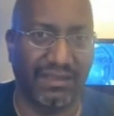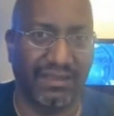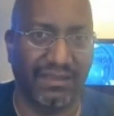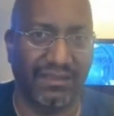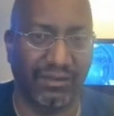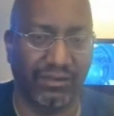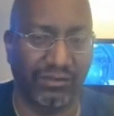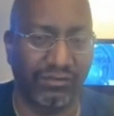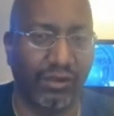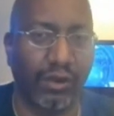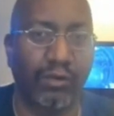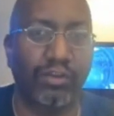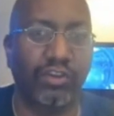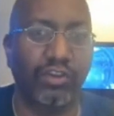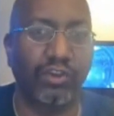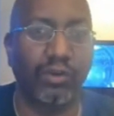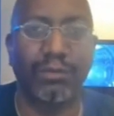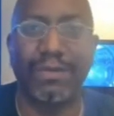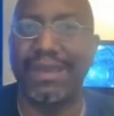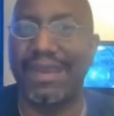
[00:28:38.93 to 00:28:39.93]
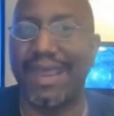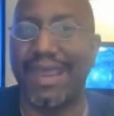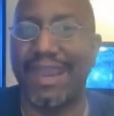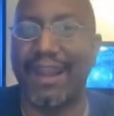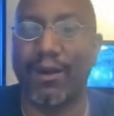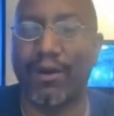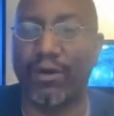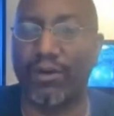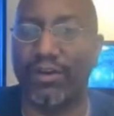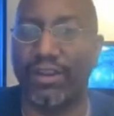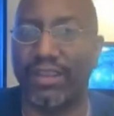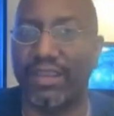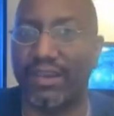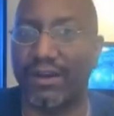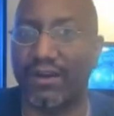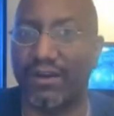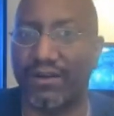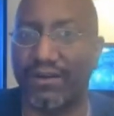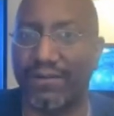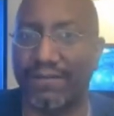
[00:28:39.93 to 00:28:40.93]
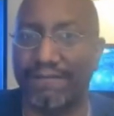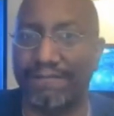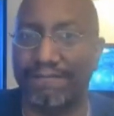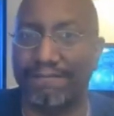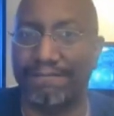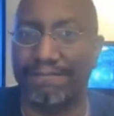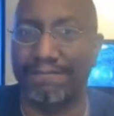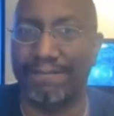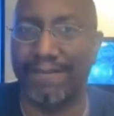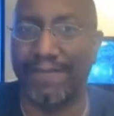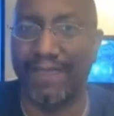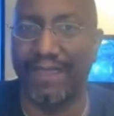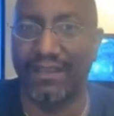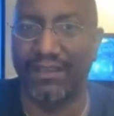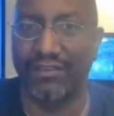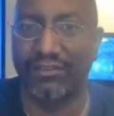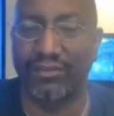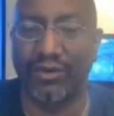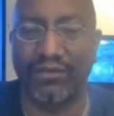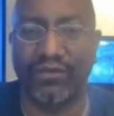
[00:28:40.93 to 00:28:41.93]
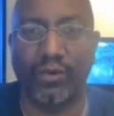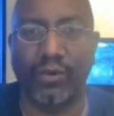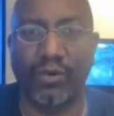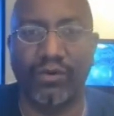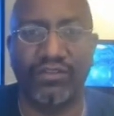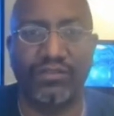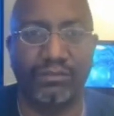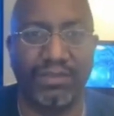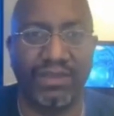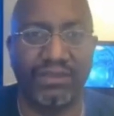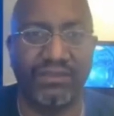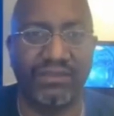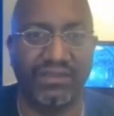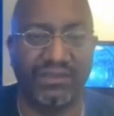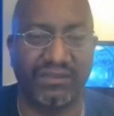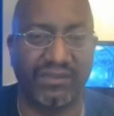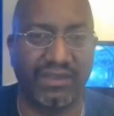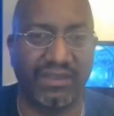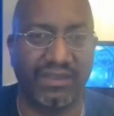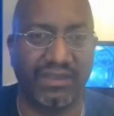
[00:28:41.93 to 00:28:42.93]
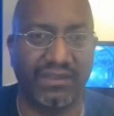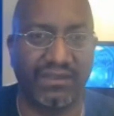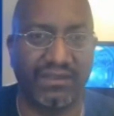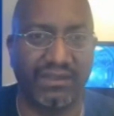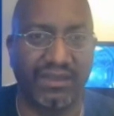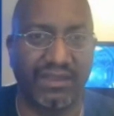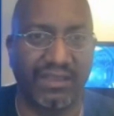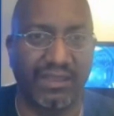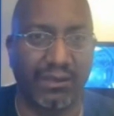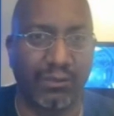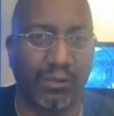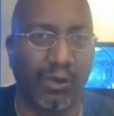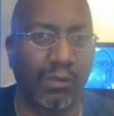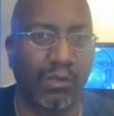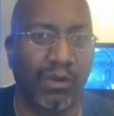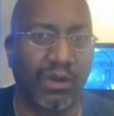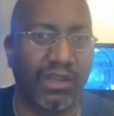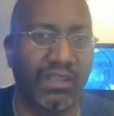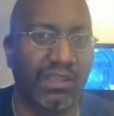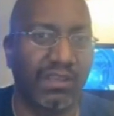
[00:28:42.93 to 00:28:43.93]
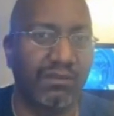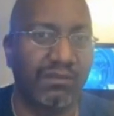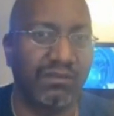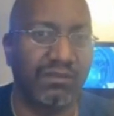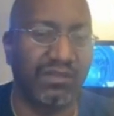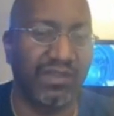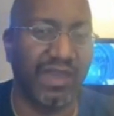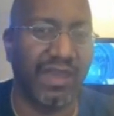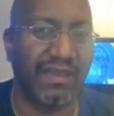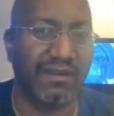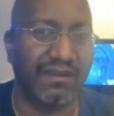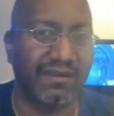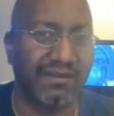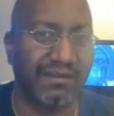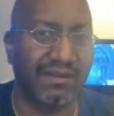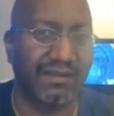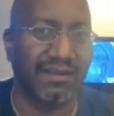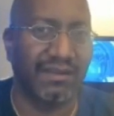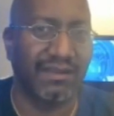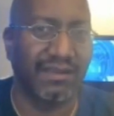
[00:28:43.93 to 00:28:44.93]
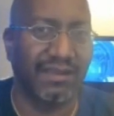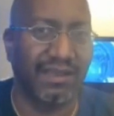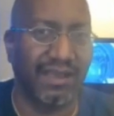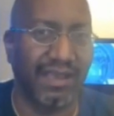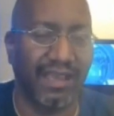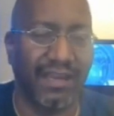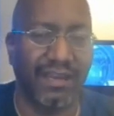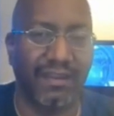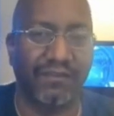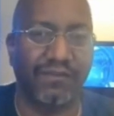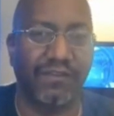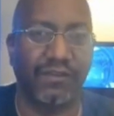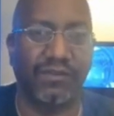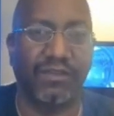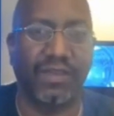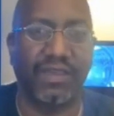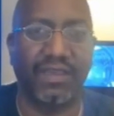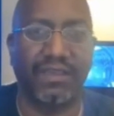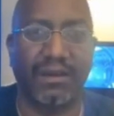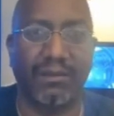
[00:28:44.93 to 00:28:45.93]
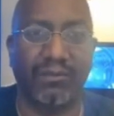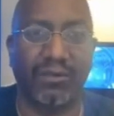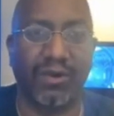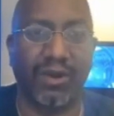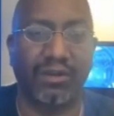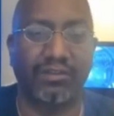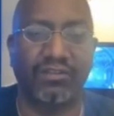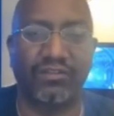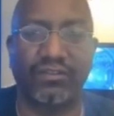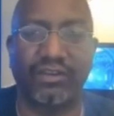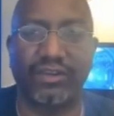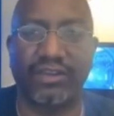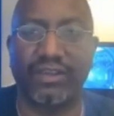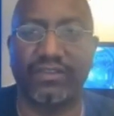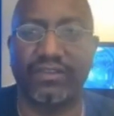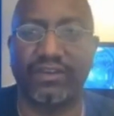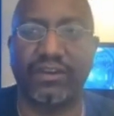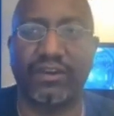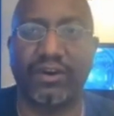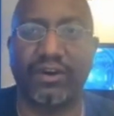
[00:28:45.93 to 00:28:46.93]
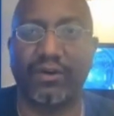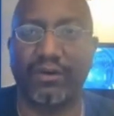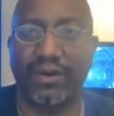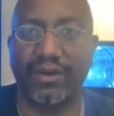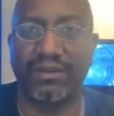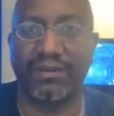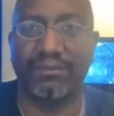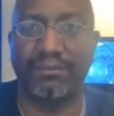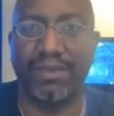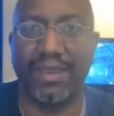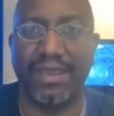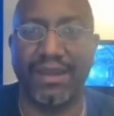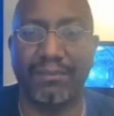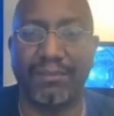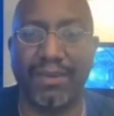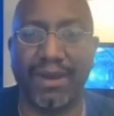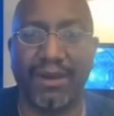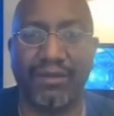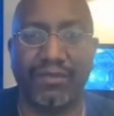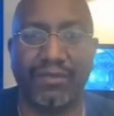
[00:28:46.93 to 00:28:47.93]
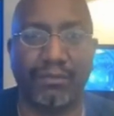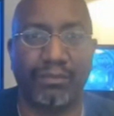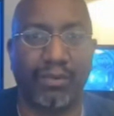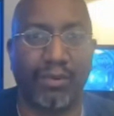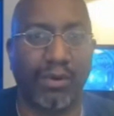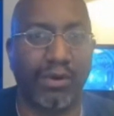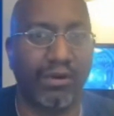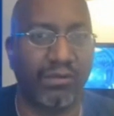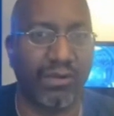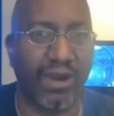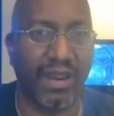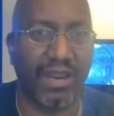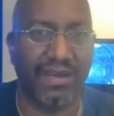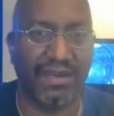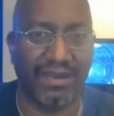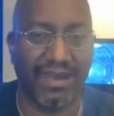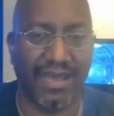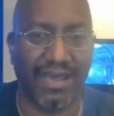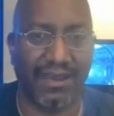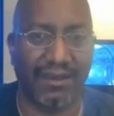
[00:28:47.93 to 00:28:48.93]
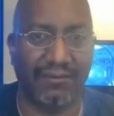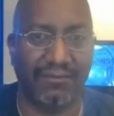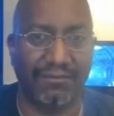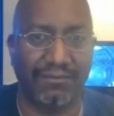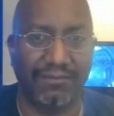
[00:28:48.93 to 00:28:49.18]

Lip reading: There's no human error here. So of course businesses will want to use that. And if you think I'm wrong, just look at the current debate about the border right now,